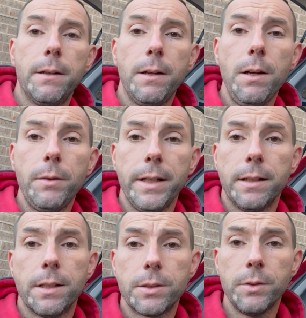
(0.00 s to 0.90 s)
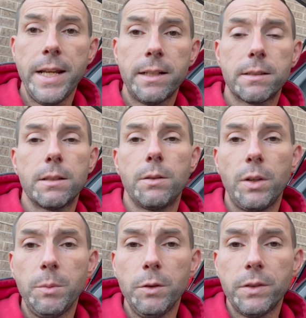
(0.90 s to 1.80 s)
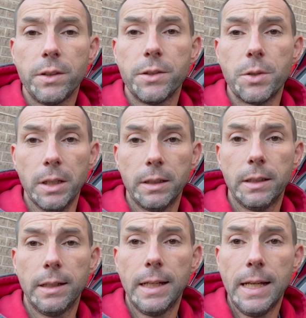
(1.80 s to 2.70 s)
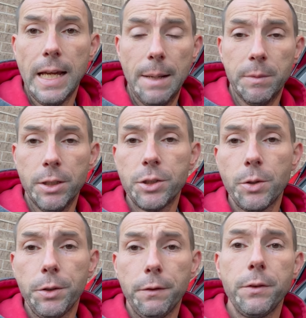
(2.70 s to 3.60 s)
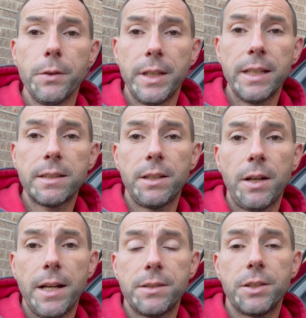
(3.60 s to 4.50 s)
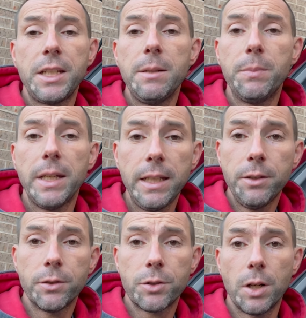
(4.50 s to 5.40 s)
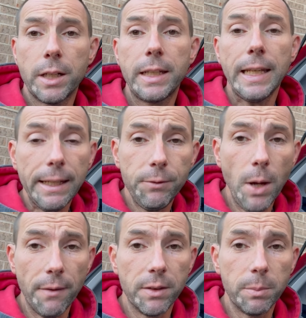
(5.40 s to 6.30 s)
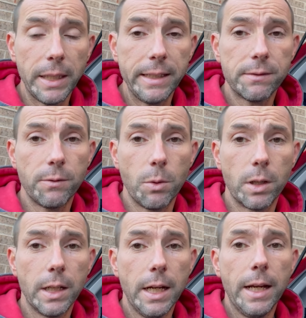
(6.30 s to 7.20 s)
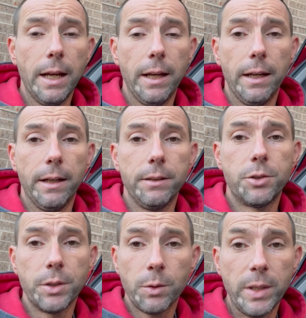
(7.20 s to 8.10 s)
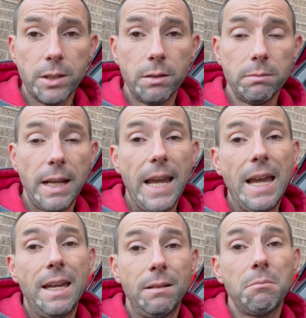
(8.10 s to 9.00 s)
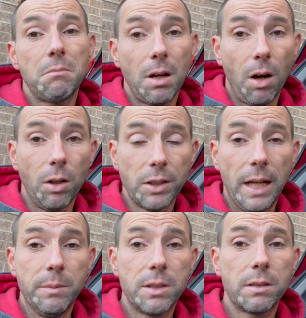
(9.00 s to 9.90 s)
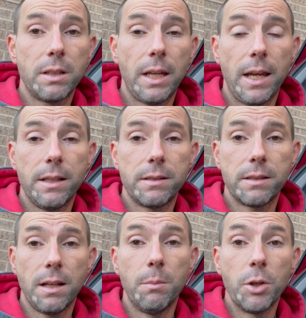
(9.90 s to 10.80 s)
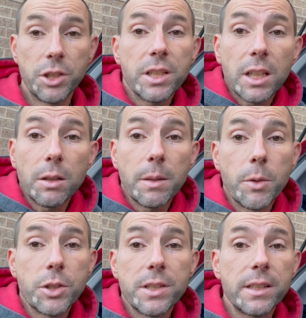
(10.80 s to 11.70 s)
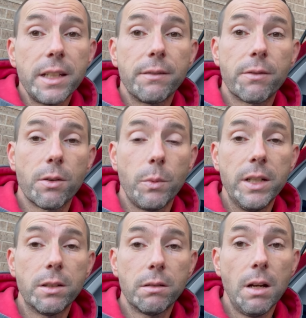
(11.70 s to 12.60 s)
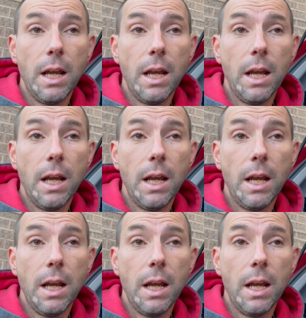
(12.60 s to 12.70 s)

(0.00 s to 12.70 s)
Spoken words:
All right, so next we move to the trunk. I'm going to show you a few things that you guys should keep in your trunk if you have the place for during the winter and all times, as a little emergency kit for the winter.